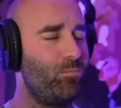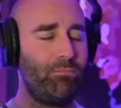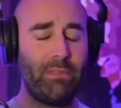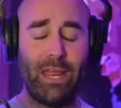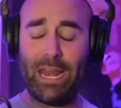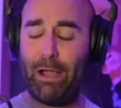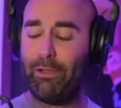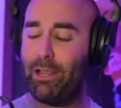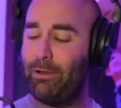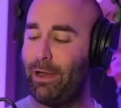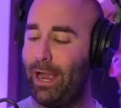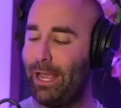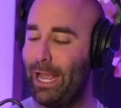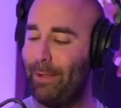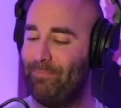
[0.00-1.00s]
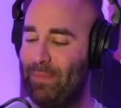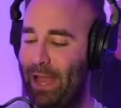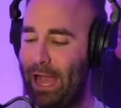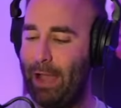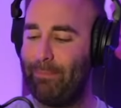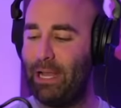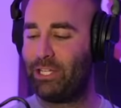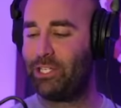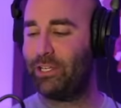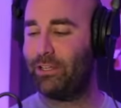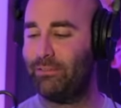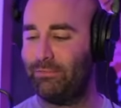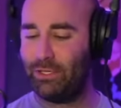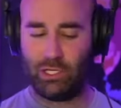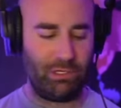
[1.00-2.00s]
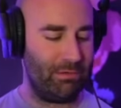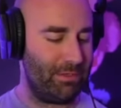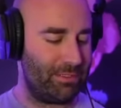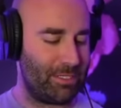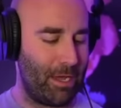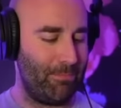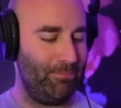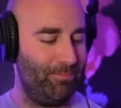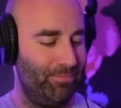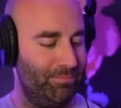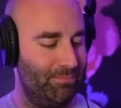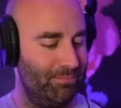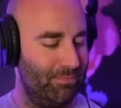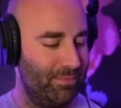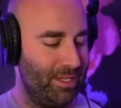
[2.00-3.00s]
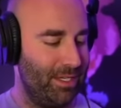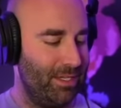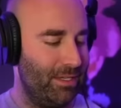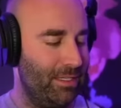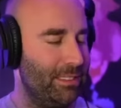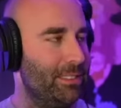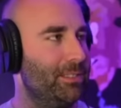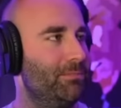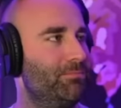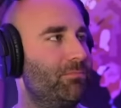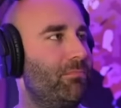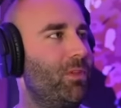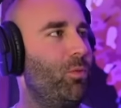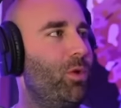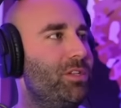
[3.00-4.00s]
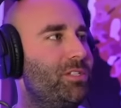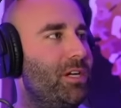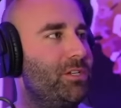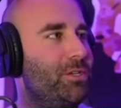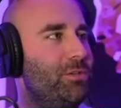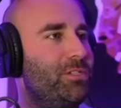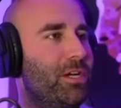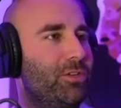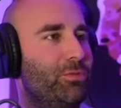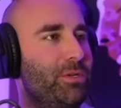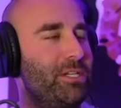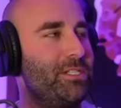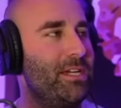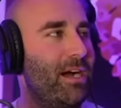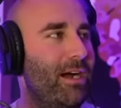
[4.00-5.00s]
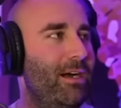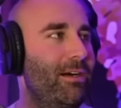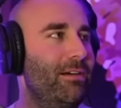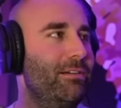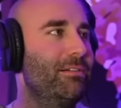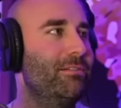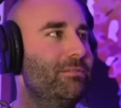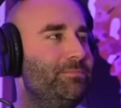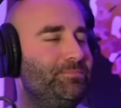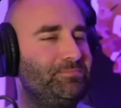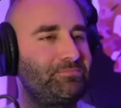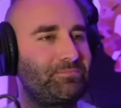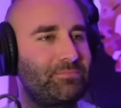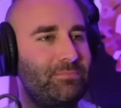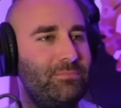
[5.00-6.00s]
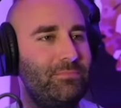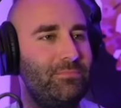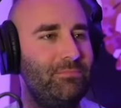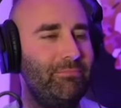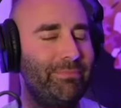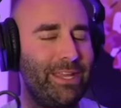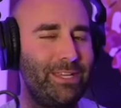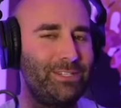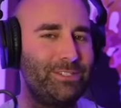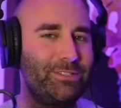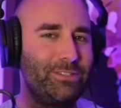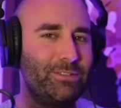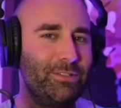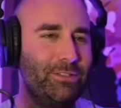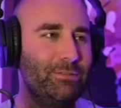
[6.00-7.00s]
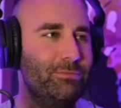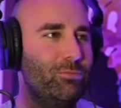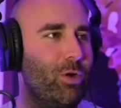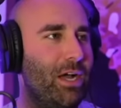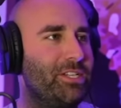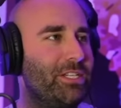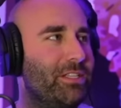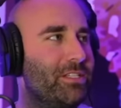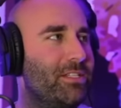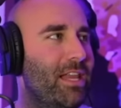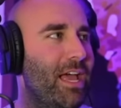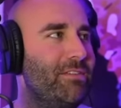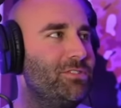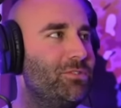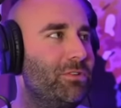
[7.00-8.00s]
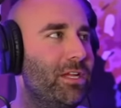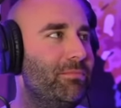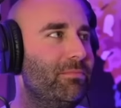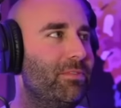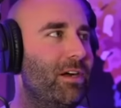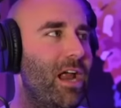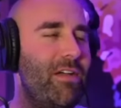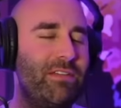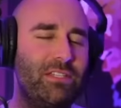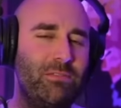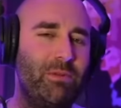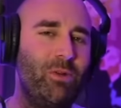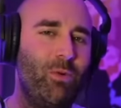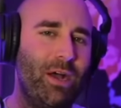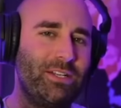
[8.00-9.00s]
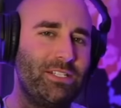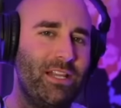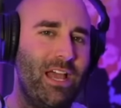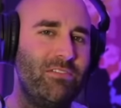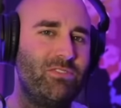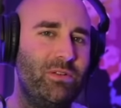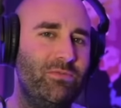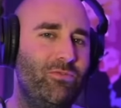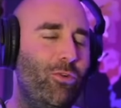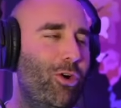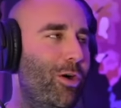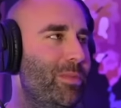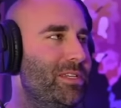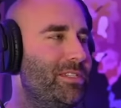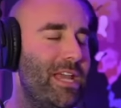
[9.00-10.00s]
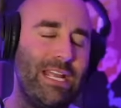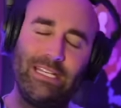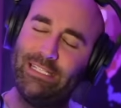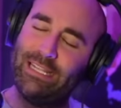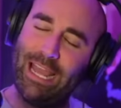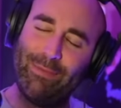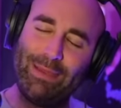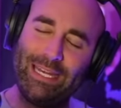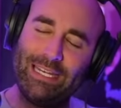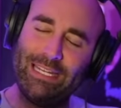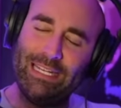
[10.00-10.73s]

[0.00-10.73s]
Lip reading: And now here I am. I bet you some 1-star, 2-star, 3-star is watching this live stream or having somebody watch a live stream for him and saying, damn it,